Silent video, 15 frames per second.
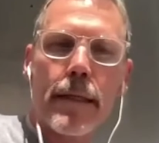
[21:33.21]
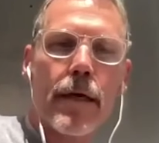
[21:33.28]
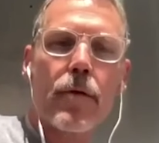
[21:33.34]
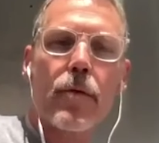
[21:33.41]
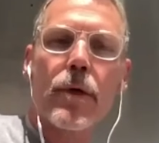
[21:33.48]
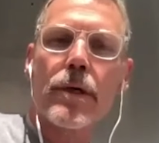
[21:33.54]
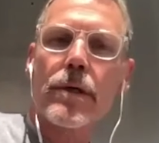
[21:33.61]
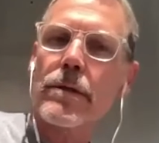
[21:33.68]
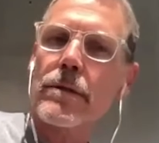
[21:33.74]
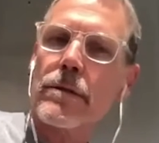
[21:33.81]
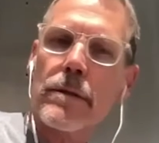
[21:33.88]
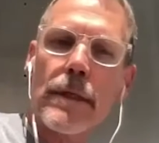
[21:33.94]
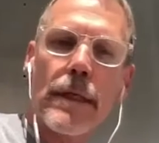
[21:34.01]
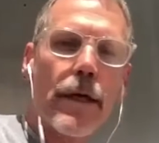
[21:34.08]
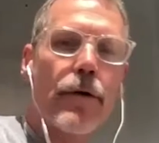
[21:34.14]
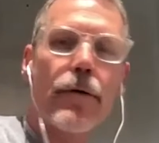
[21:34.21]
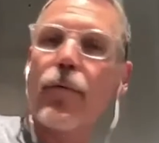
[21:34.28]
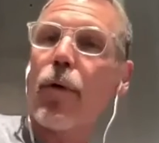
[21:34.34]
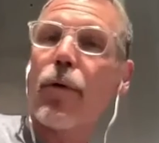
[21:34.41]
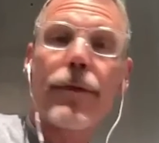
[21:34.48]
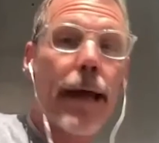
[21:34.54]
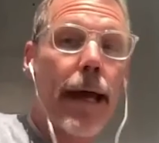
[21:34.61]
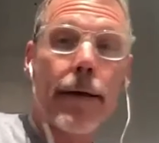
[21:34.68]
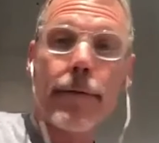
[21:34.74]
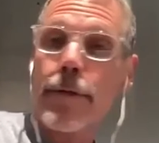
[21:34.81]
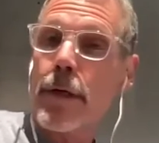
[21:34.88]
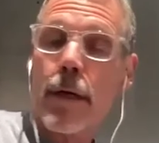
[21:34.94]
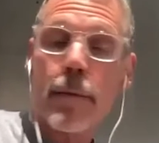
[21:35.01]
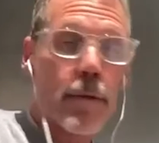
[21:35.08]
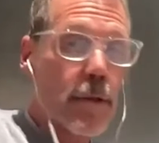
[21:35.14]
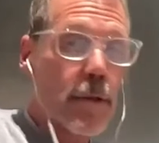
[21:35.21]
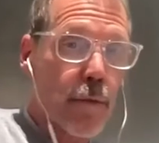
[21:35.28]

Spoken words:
There was, it rolled out. The numbers